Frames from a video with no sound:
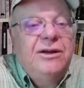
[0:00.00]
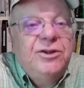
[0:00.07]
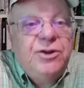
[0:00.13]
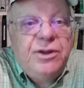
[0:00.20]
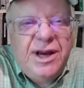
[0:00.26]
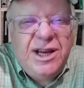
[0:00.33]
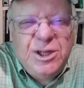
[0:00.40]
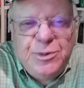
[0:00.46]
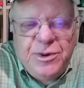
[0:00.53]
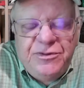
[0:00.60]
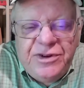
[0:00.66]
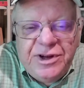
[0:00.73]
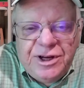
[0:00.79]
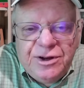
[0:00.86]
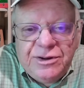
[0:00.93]
So the
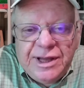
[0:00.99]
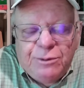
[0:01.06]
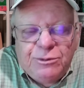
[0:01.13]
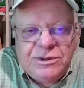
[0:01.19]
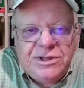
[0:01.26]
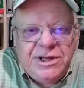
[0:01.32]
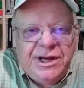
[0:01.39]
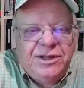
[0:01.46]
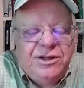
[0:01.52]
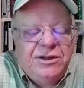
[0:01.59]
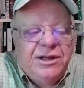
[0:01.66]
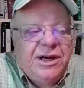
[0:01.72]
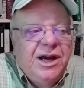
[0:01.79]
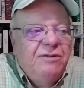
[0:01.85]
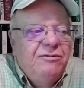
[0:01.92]
husband figured that was the end
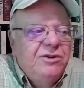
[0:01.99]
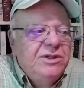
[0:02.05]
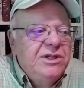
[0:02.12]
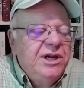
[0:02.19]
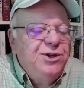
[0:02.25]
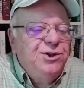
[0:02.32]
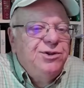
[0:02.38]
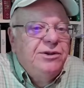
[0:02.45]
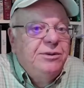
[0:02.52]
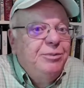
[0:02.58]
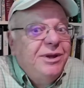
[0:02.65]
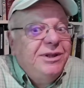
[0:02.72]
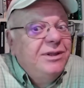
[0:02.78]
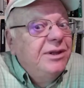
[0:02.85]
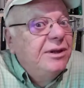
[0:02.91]
of the conversation,
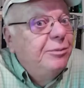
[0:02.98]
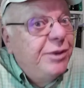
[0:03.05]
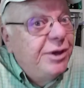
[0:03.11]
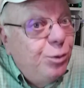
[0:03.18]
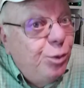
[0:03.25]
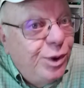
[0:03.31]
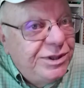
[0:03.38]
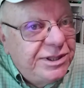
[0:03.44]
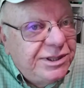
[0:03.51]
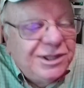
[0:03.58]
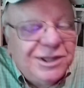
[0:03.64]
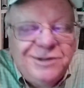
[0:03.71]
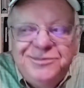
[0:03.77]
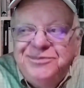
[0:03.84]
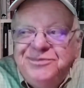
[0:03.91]
but it
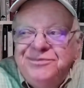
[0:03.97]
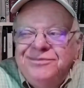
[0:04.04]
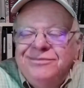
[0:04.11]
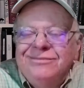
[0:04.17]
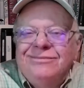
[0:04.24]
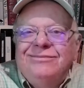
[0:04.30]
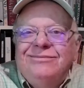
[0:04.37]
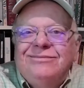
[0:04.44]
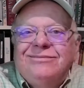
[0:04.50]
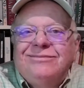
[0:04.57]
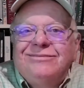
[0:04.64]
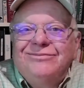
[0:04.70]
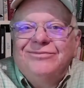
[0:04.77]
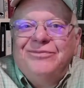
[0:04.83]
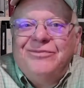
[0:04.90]
wasn't.
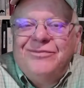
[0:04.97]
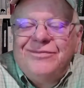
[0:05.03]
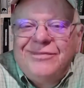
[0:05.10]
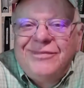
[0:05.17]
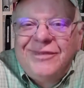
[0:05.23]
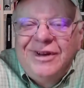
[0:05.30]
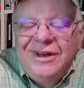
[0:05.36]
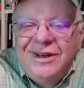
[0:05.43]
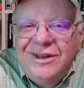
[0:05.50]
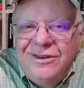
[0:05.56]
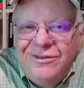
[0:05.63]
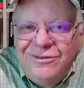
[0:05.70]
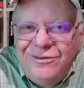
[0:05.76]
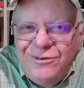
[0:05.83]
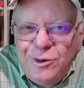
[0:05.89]

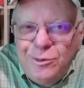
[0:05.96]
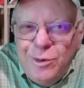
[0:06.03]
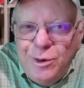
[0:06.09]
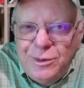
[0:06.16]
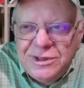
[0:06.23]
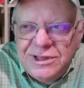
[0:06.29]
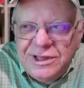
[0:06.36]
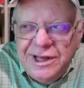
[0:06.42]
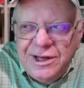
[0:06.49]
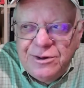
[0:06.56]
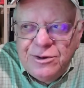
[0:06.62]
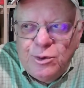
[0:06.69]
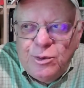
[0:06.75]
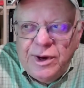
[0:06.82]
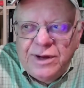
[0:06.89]
A few moments
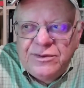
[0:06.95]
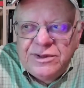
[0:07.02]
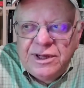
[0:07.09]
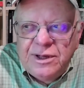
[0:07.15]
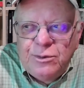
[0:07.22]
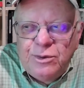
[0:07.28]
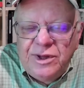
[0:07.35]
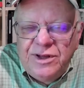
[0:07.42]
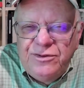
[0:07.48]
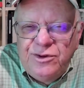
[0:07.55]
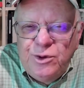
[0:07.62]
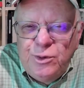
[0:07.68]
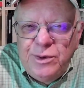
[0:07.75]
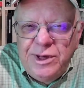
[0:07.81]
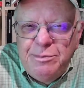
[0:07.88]
later, the wife said, well, if
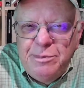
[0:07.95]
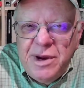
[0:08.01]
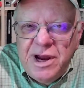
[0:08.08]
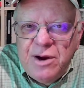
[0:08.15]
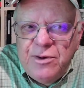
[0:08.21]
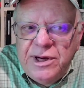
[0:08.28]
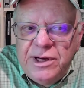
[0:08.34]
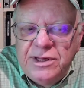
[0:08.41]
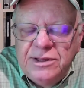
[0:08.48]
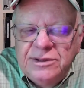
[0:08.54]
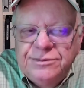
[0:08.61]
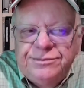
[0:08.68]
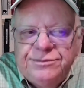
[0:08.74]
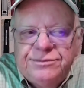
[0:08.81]
you remarried,